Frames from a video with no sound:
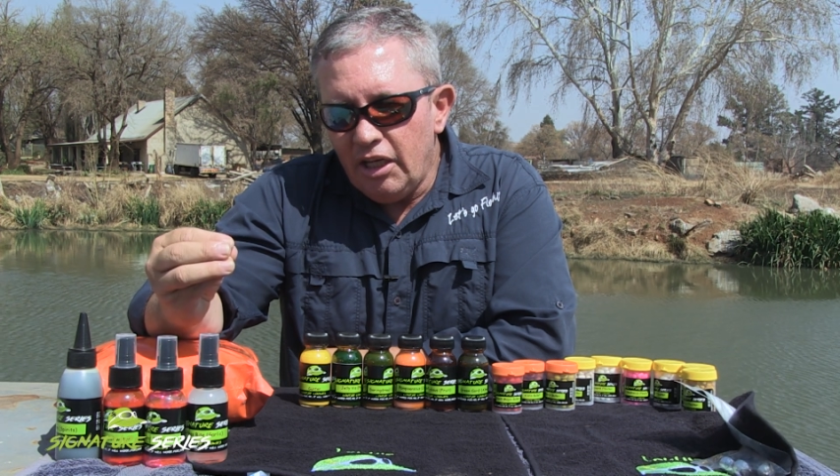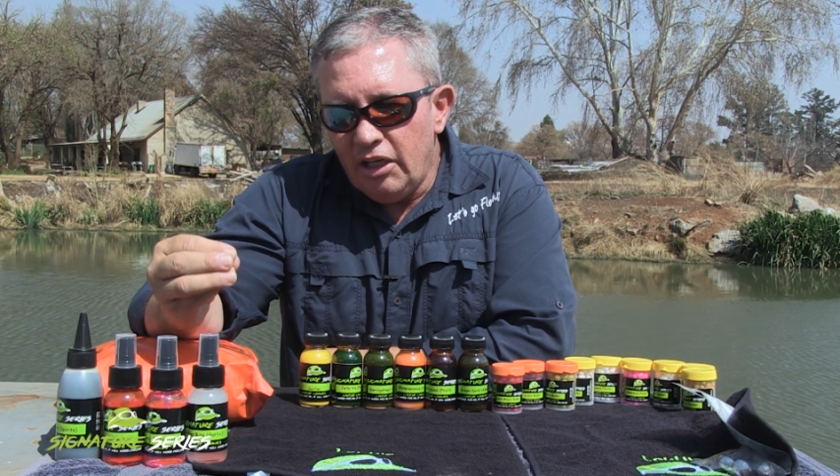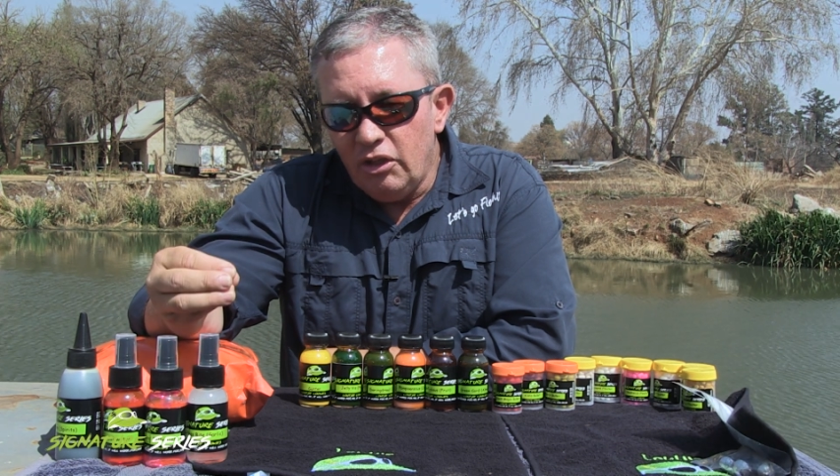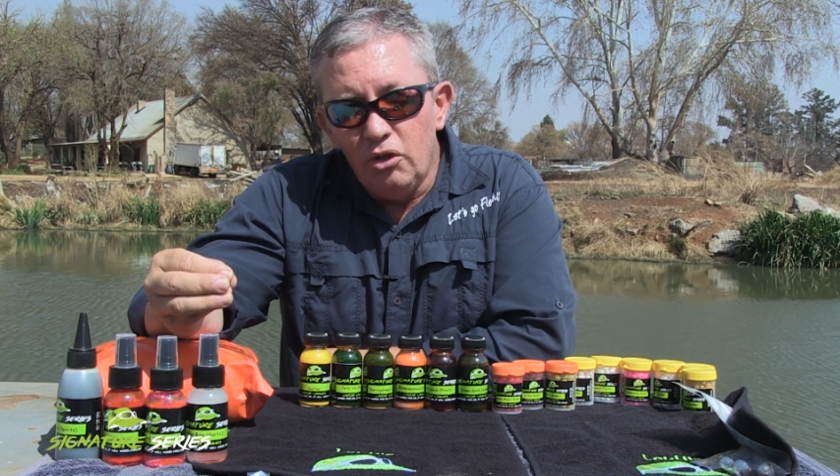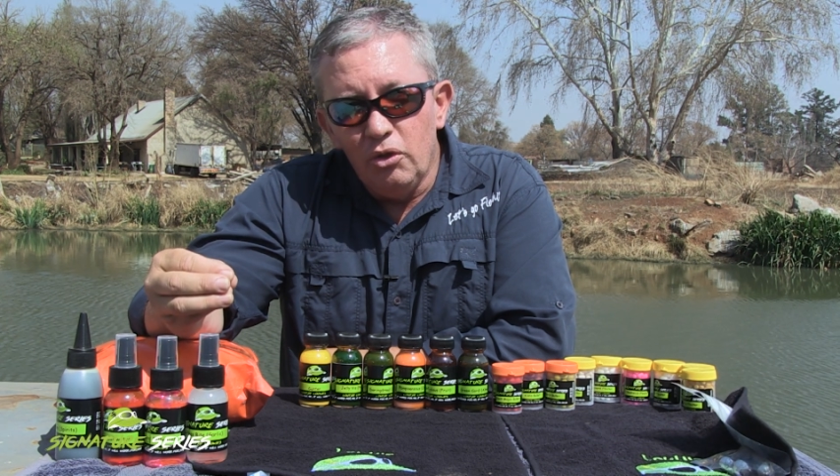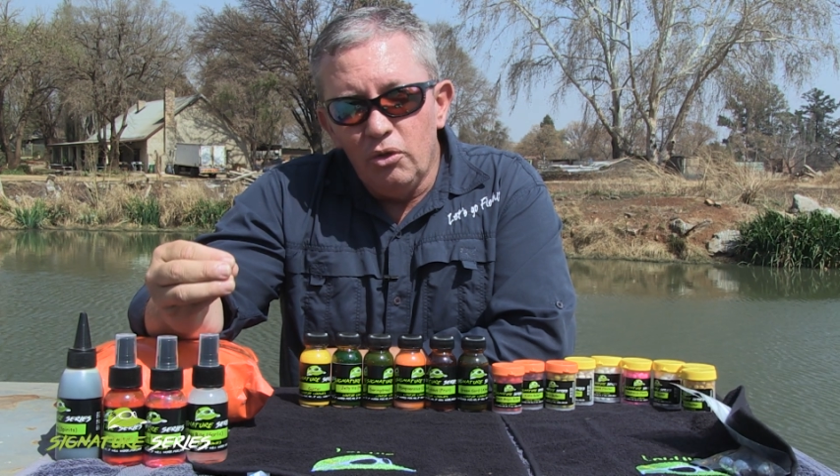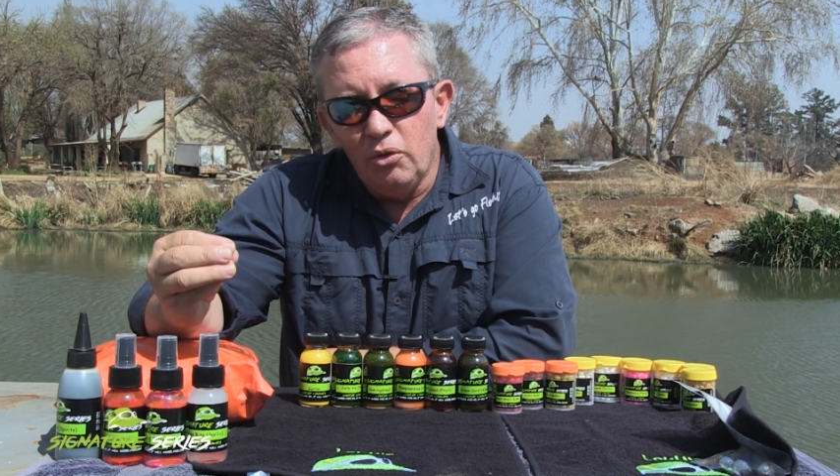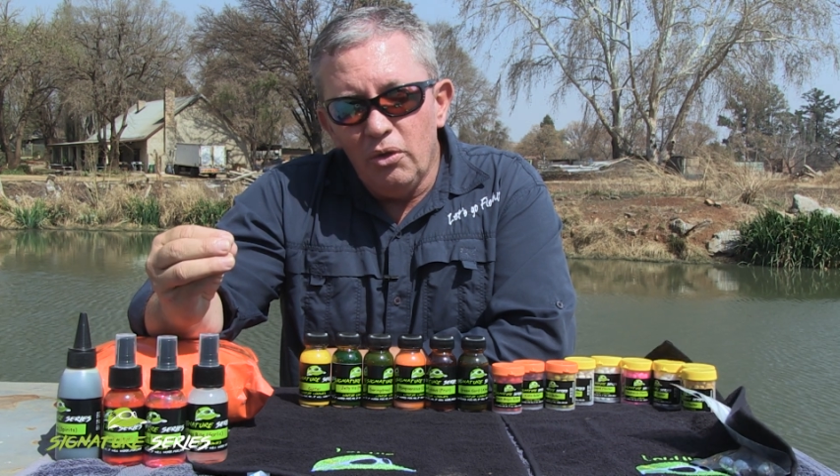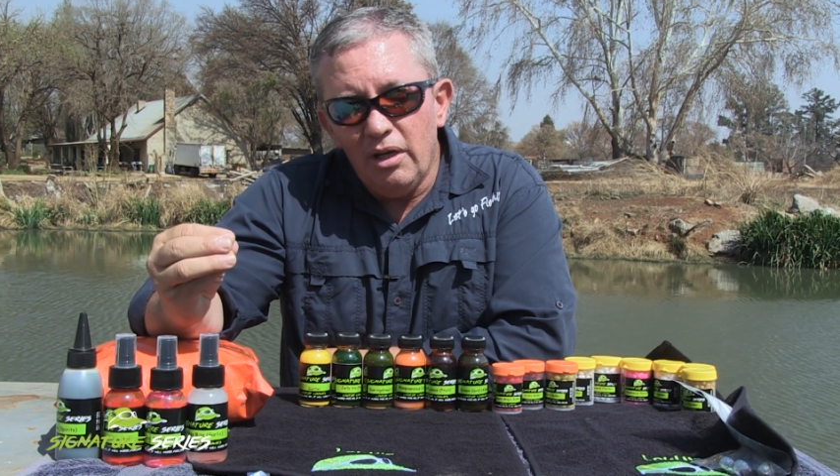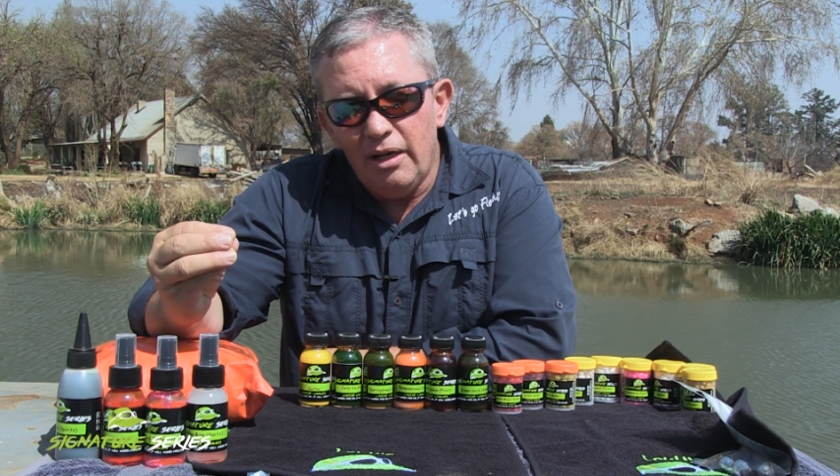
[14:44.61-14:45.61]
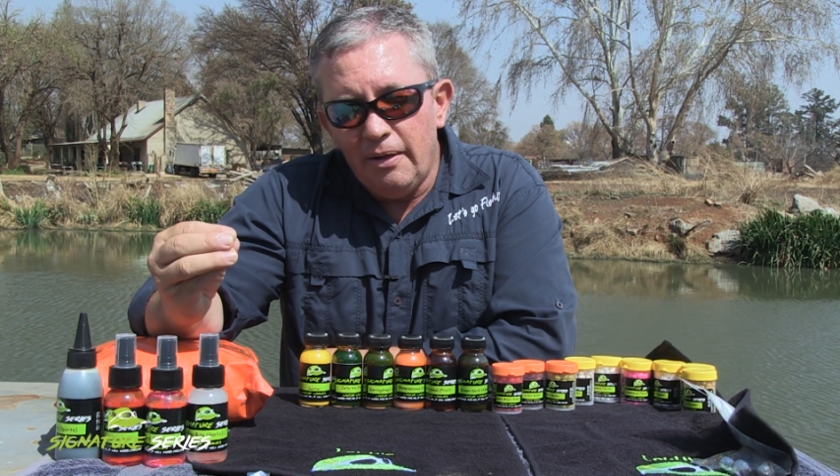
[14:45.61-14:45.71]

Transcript: into